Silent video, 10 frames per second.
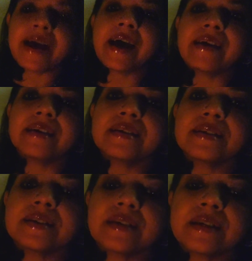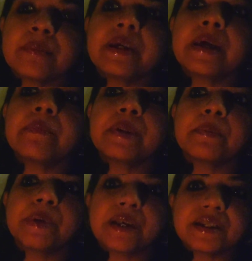and it became the
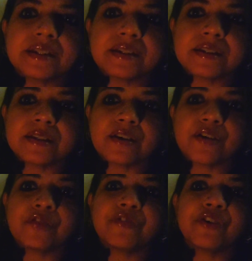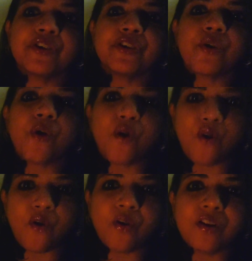basis for
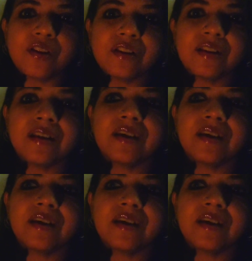all